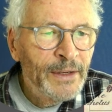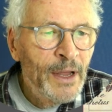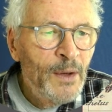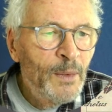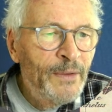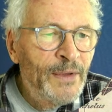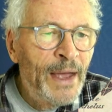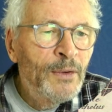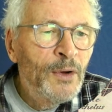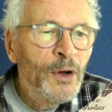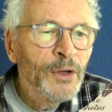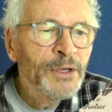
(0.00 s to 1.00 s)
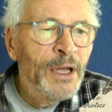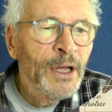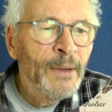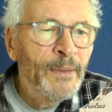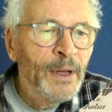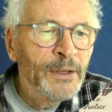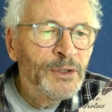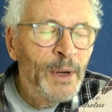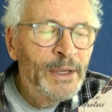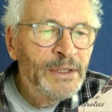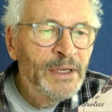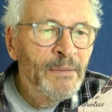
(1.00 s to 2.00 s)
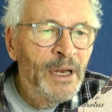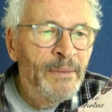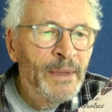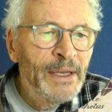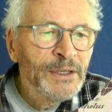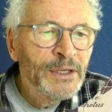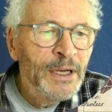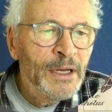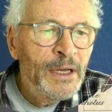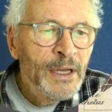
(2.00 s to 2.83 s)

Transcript: we've now got a 20 millimeter